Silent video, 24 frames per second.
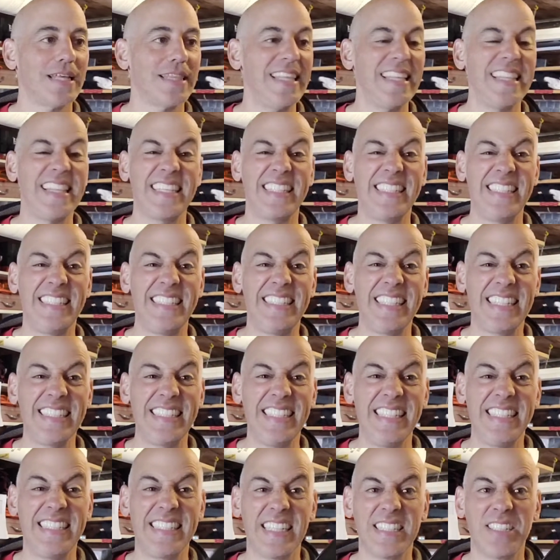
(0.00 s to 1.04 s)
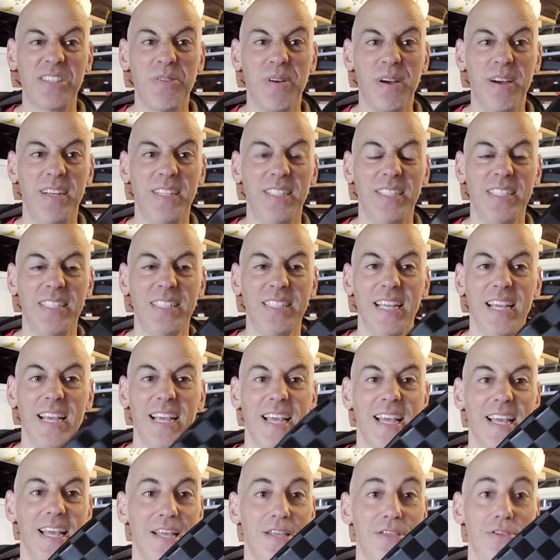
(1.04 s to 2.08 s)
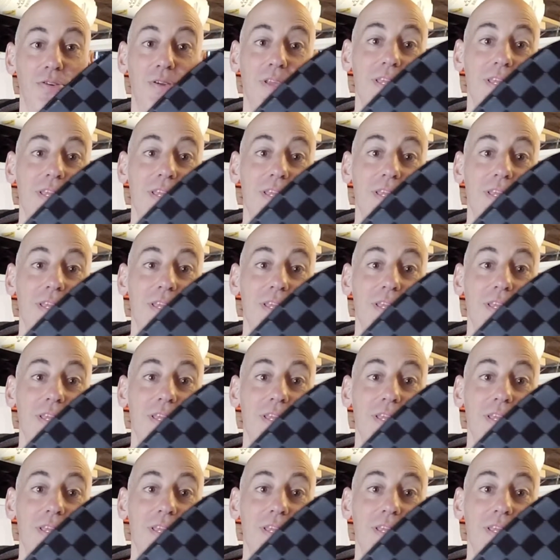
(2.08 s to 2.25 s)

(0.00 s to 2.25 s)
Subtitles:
I think this is 66 square inches. You